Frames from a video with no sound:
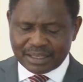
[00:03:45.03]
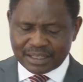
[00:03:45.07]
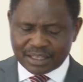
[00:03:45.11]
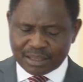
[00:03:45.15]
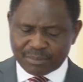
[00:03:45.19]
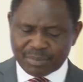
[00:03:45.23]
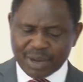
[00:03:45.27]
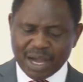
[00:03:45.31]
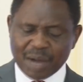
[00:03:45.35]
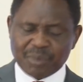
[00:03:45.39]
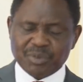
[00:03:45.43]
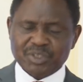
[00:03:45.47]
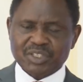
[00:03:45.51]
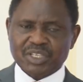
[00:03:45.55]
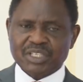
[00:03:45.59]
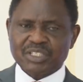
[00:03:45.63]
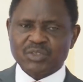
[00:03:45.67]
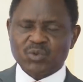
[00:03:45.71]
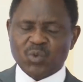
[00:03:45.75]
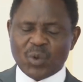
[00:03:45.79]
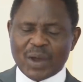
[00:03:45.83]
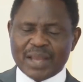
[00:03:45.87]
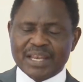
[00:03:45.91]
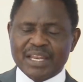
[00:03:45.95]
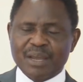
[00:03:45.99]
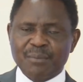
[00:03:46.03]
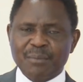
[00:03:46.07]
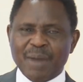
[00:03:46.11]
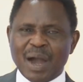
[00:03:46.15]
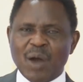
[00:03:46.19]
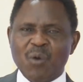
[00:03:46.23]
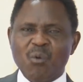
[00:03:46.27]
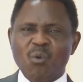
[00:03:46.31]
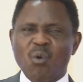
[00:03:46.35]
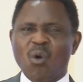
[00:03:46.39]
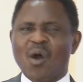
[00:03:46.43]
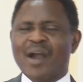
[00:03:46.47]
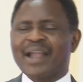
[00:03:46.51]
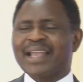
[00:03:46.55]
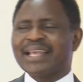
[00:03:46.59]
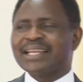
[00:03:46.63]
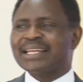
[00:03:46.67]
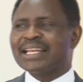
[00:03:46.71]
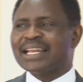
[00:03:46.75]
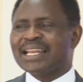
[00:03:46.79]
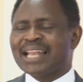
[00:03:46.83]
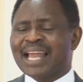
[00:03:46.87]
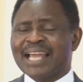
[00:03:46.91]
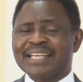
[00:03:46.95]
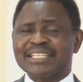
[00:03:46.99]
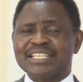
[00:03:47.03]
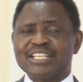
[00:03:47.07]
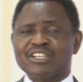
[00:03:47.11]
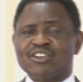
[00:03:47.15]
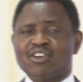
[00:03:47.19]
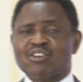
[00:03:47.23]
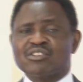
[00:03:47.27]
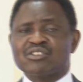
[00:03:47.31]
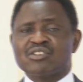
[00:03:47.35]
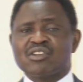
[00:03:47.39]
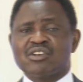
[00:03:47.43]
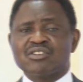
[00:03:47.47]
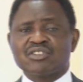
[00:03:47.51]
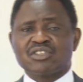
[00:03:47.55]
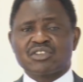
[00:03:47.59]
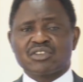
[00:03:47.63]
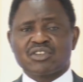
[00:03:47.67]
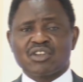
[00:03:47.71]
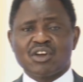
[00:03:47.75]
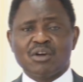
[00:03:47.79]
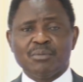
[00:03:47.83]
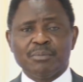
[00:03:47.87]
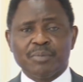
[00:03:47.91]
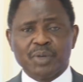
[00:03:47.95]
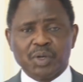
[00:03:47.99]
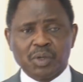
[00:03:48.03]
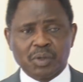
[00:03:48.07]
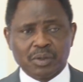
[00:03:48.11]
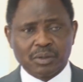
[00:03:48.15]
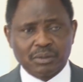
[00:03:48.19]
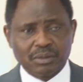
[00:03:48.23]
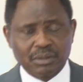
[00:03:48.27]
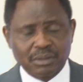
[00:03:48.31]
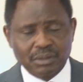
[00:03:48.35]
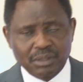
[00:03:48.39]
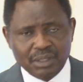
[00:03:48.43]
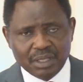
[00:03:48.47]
The Bible says when a man walks in the light, he does not stumble.